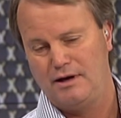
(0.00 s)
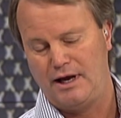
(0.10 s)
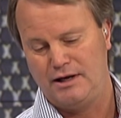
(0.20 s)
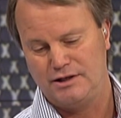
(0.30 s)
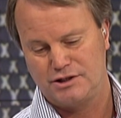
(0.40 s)

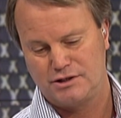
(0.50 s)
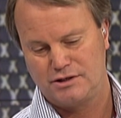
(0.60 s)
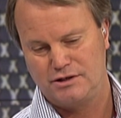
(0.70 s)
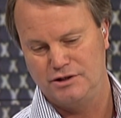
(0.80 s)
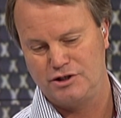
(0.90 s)
and
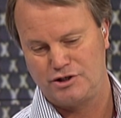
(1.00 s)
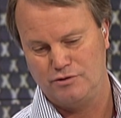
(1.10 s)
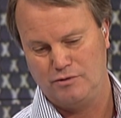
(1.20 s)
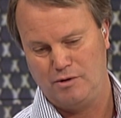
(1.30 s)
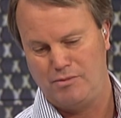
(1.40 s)
it's
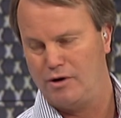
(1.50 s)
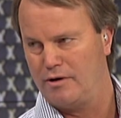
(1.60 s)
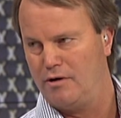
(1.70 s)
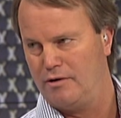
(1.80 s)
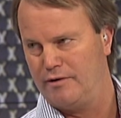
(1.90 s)
conditional
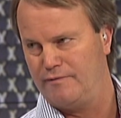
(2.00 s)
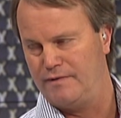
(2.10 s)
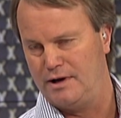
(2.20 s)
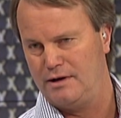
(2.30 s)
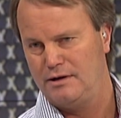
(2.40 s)
upon a whole lot
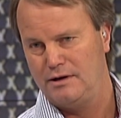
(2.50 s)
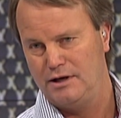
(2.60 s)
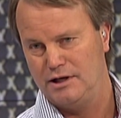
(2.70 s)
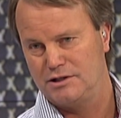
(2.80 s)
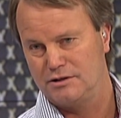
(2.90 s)
of. Uh,
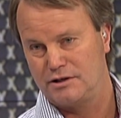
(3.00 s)
it's